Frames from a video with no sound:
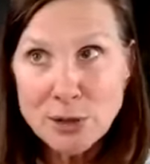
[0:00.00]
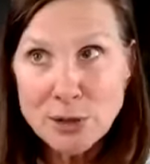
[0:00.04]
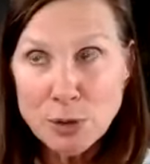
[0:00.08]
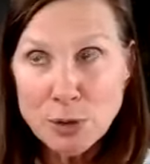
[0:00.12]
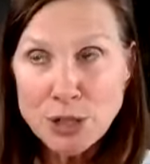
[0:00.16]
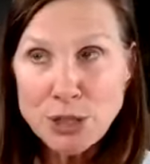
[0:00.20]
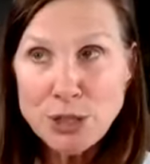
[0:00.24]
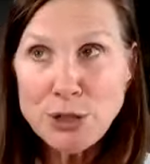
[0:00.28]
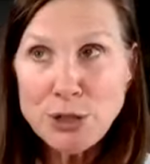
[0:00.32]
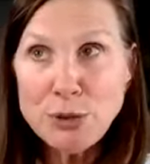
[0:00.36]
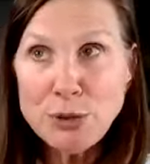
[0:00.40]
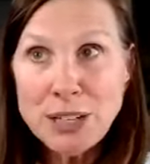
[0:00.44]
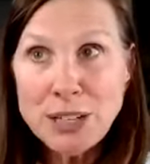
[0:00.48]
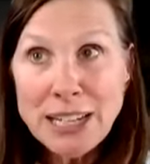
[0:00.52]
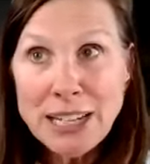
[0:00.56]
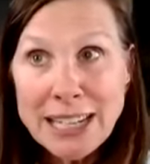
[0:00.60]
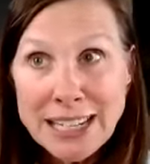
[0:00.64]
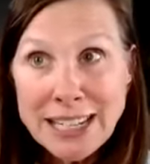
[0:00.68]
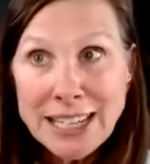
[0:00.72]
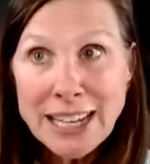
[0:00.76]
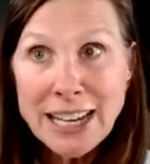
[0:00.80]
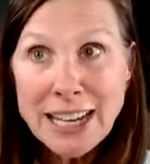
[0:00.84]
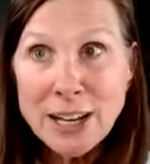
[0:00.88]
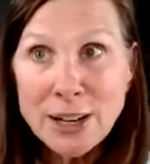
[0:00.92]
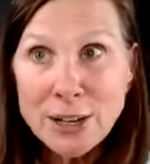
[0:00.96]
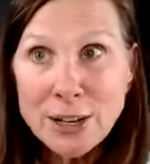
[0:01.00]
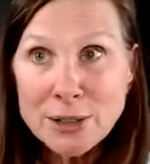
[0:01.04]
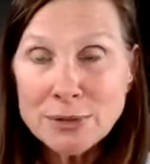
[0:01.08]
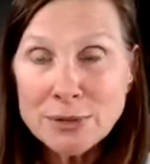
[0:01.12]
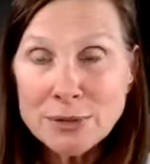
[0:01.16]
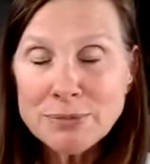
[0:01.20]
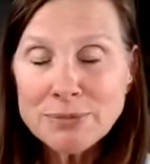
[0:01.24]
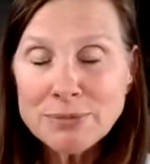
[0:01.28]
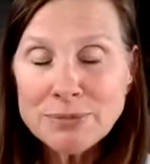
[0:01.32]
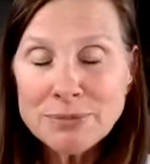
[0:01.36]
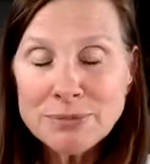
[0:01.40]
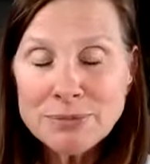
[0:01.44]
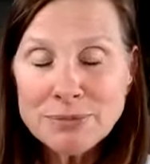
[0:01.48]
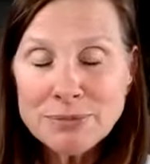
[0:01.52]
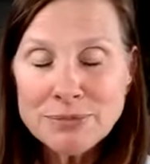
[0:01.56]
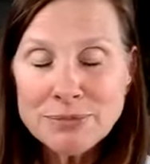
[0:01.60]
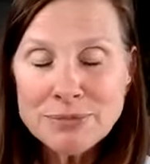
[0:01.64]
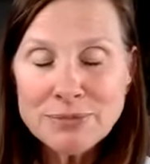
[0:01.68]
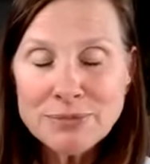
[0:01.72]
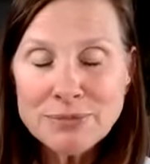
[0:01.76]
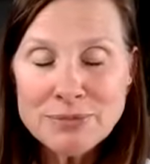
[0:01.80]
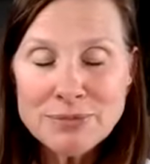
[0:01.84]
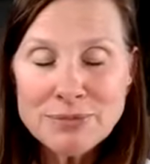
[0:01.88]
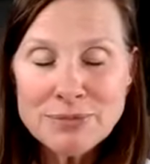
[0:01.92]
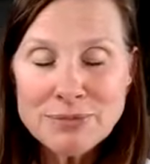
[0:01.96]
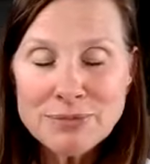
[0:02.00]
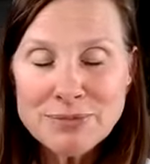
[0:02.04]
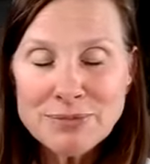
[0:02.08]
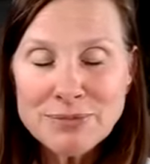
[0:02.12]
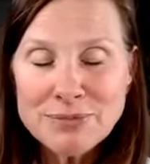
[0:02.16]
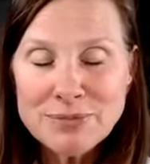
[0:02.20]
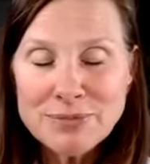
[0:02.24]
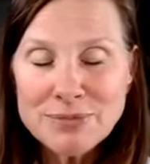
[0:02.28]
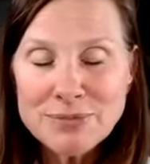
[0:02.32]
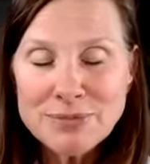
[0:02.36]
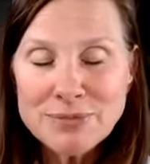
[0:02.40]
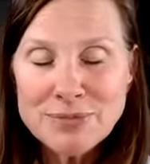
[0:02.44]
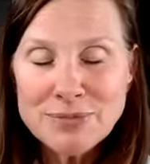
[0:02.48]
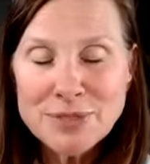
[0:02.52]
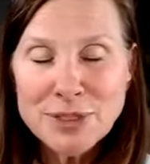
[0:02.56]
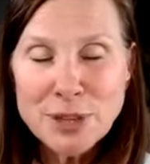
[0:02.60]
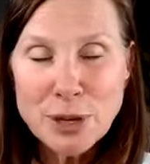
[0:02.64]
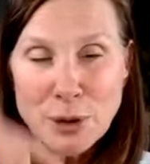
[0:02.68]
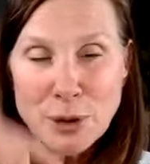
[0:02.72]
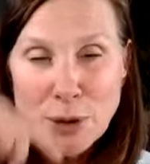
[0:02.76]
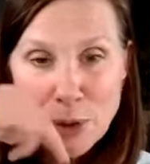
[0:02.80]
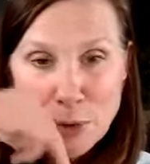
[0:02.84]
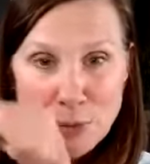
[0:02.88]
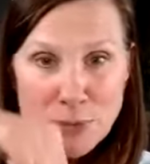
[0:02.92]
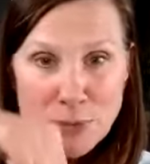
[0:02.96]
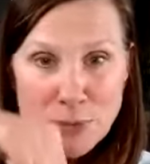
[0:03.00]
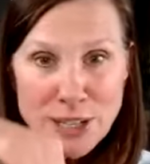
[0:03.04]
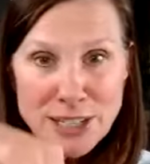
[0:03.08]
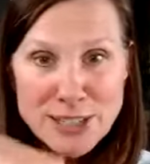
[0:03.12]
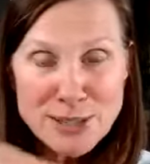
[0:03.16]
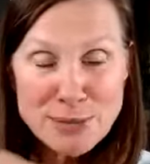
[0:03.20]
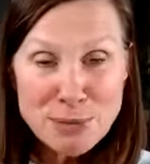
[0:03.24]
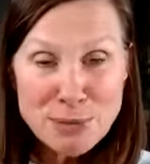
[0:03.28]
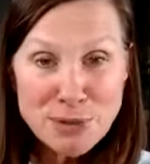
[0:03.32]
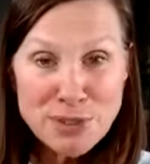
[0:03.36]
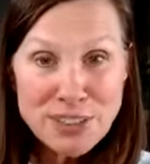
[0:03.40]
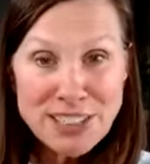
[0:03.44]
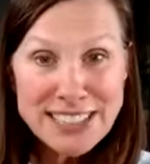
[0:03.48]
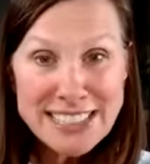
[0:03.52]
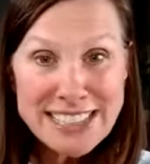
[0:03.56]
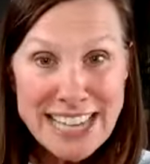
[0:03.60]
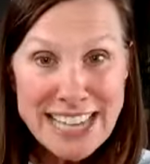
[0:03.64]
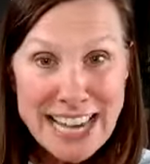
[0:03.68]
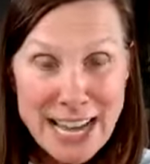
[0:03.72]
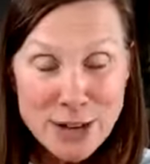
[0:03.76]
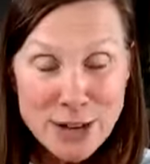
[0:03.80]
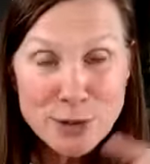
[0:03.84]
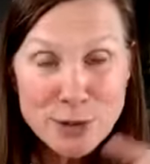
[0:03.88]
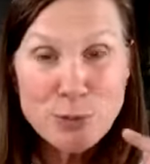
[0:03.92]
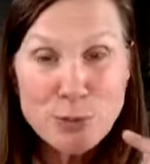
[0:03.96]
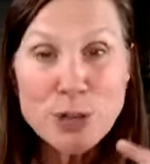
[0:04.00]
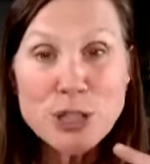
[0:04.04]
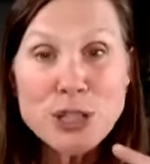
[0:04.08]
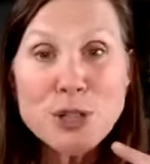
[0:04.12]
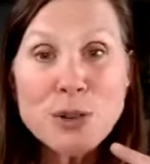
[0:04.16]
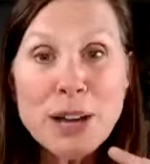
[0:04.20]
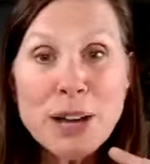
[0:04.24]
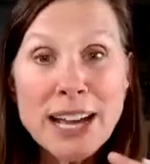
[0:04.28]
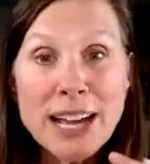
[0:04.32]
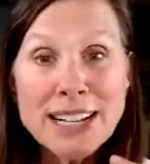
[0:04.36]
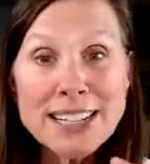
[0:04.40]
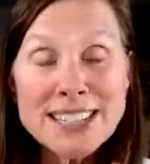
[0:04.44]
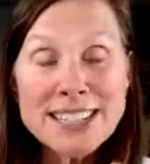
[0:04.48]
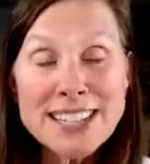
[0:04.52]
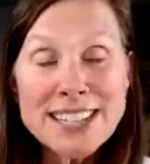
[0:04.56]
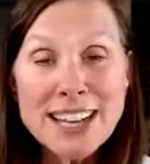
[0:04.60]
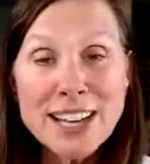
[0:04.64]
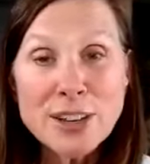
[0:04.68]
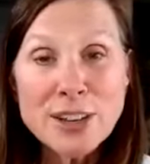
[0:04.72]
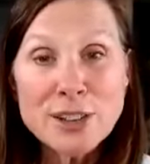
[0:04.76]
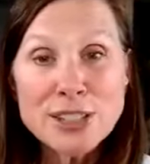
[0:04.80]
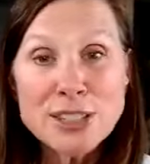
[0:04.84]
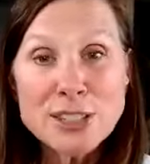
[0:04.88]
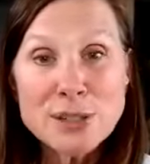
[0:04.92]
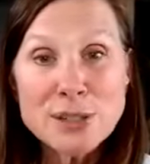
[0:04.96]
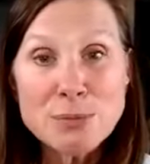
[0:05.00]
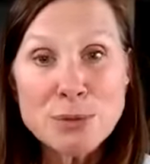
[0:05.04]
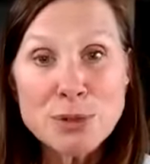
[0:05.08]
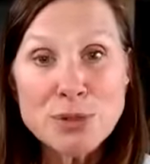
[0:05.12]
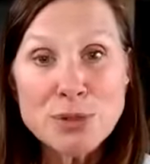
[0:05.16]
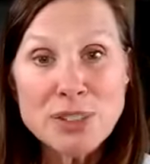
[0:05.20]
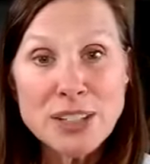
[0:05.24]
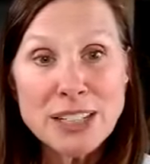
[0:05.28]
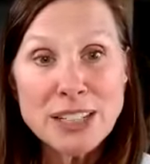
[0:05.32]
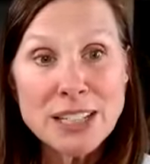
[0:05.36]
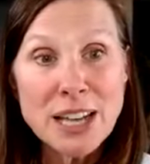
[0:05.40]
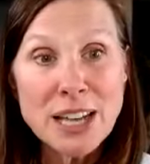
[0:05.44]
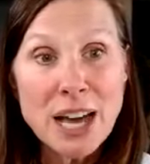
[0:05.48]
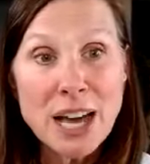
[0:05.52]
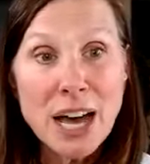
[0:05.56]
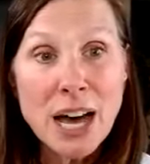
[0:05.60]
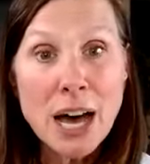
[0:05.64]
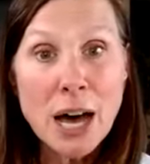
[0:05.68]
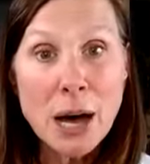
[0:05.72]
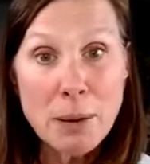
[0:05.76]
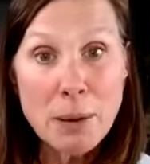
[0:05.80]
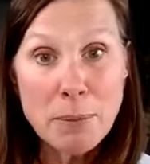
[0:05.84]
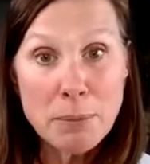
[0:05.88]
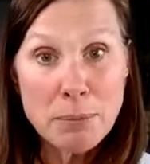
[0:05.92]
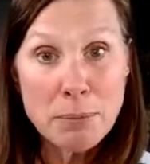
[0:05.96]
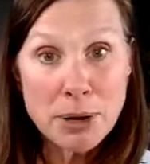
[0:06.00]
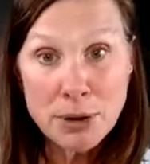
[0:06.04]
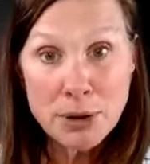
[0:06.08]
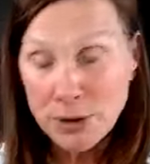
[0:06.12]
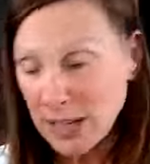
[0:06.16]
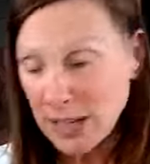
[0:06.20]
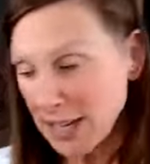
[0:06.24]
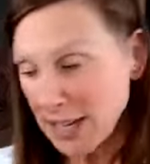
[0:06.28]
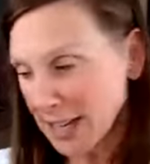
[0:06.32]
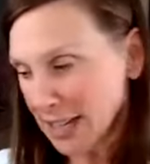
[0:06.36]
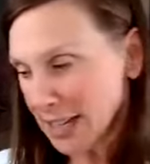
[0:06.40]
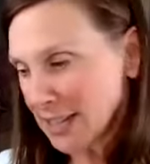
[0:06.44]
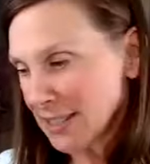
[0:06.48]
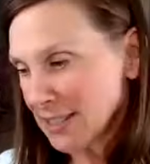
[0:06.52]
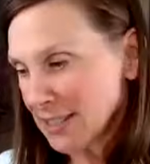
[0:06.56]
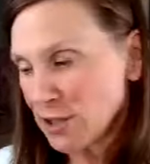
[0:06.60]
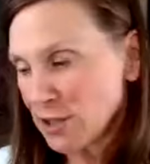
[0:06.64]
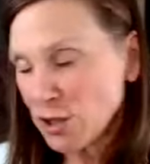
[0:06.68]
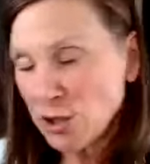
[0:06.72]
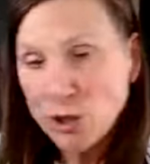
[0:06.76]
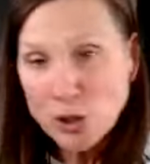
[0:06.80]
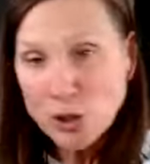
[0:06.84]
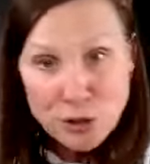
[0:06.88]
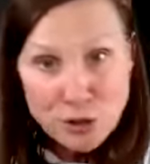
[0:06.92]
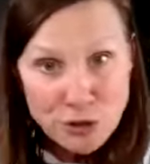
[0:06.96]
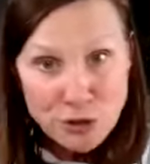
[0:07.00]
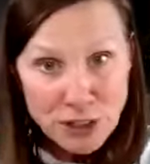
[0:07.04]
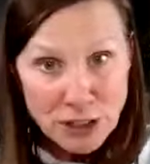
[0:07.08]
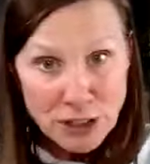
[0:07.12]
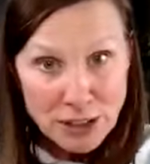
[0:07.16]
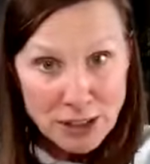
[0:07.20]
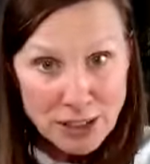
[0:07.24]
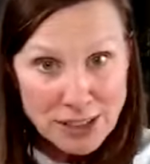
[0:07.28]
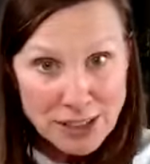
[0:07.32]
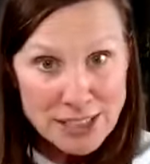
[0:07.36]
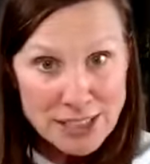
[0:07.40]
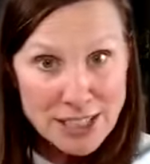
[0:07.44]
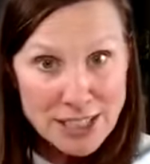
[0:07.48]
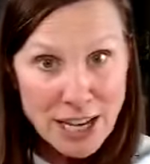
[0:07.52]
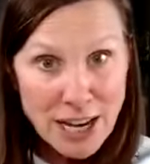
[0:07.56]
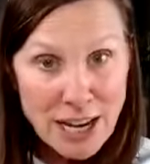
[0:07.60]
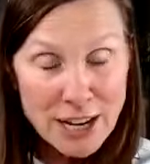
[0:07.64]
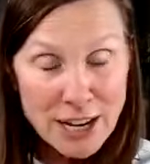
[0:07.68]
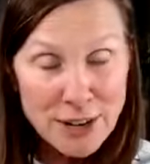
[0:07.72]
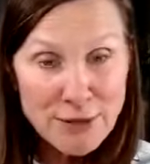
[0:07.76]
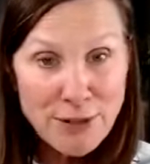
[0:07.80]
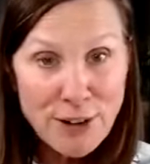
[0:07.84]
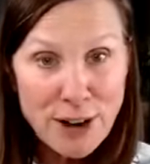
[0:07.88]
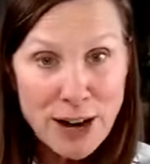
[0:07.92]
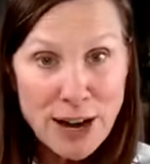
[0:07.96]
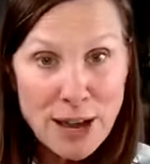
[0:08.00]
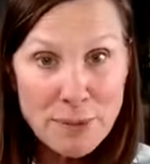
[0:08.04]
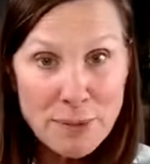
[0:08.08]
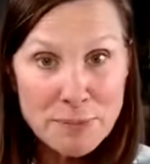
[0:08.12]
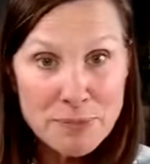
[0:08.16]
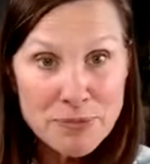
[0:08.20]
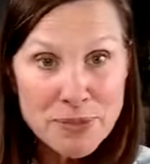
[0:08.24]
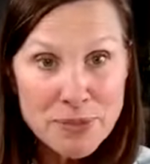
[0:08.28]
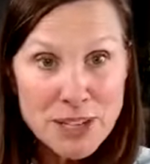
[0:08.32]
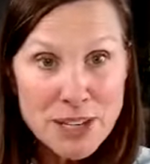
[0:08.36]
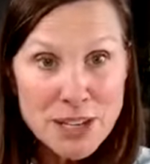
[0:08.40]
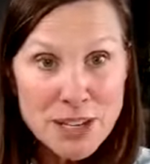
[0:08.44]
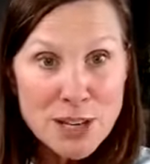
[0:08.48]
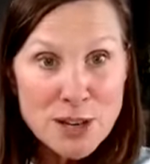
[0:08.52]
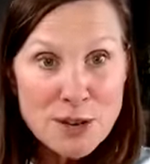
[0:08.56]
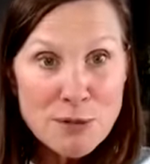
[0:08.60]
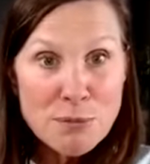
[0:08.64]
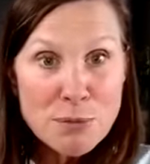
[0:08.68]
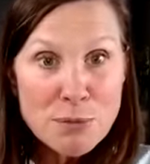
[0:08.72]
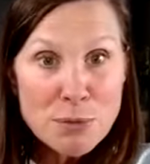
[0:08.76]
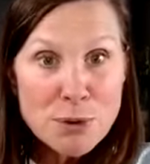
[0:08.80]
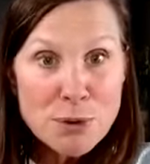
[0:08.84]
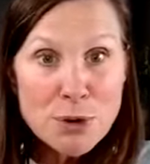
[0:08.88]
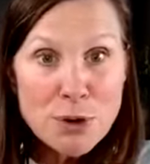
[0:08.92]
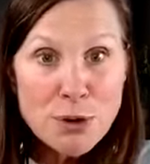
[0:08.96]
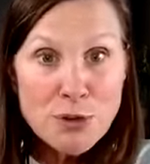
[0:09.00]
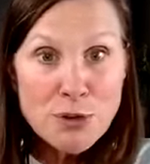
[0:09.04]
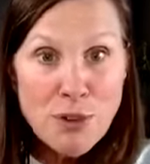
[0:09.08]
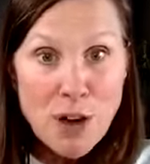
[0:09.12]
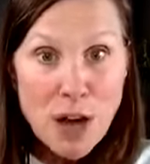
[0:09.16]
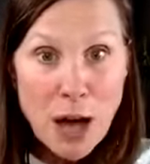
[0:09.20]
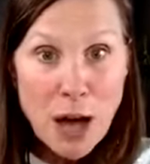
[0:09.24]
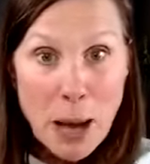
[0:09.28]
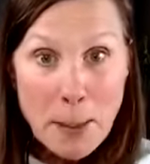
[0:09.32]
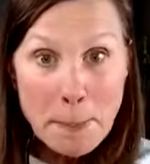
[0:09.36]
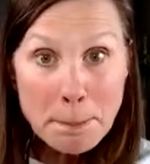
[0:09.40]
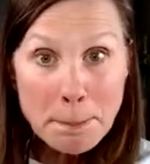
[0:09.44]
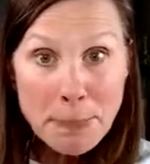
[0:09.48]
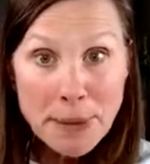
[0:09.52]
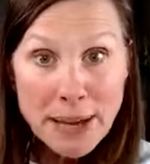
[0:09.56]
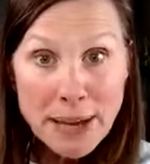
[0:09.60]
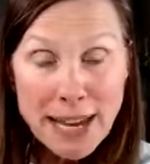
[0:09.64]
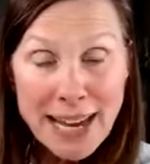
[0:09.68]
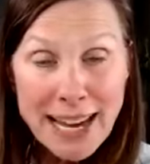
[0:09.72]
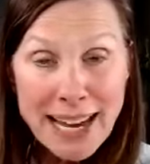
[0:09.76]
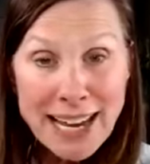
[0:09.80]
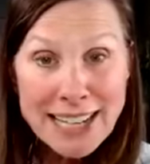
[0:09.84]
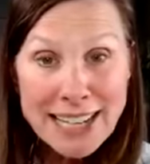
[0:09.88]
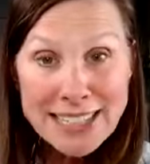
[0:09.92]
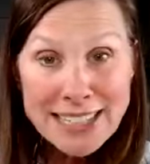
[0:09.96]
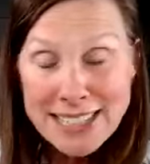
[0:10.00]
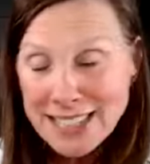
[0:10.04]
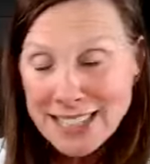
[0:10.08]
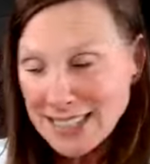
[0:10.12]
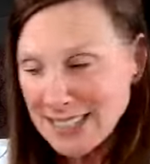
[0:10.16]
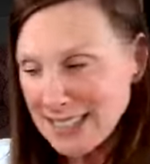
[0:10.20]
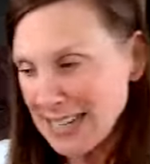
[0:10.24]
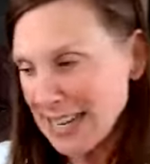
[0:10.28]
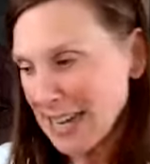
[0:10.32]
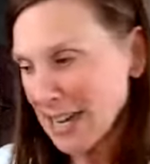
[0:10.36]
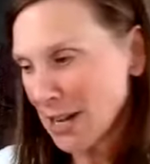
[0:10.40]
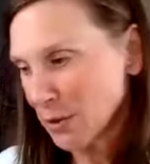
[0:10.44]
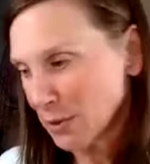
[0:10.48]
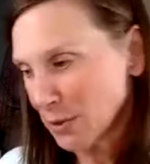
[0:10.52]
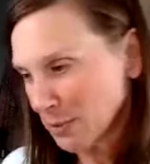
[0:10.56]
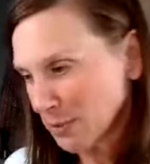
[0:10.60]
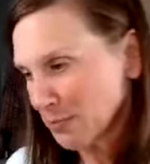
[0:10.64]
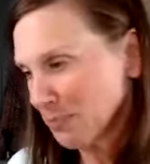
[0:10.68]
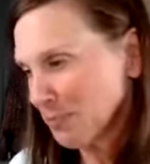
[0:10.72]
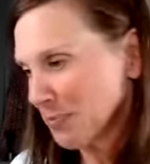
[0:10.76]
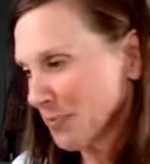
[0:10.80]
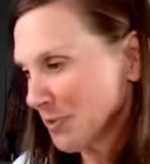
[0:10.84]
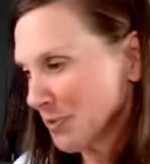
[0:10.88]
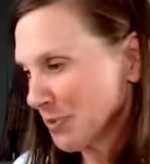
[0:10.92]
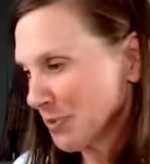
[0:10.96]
when you inhale, it's moving down. When you exhale, it's moving up. Okay. So you're feeling the diaphragm move up and down.